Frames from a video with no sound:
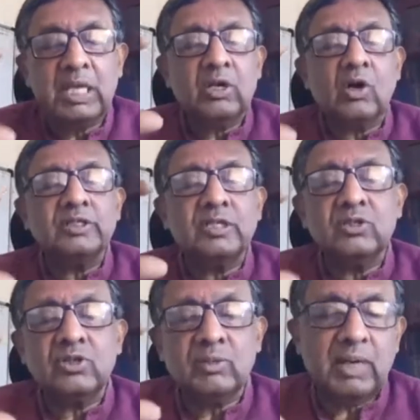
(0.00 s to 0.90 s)
being
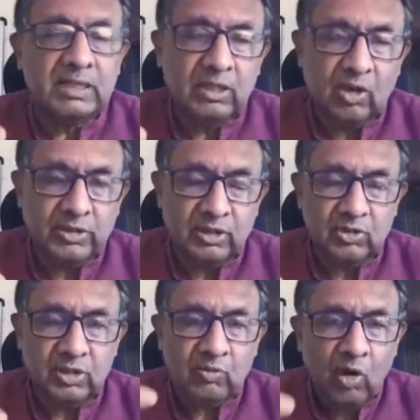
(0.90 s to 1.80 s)
constituted by the
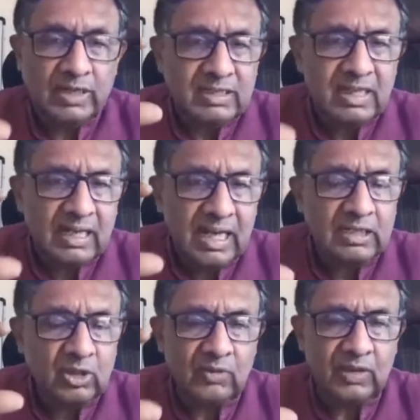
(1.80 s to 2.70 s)
Constitution. What is that
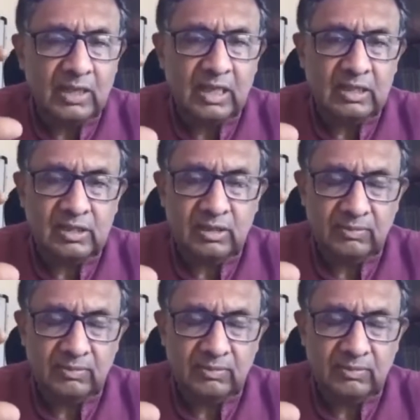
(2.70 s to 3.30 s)
nature of that nation?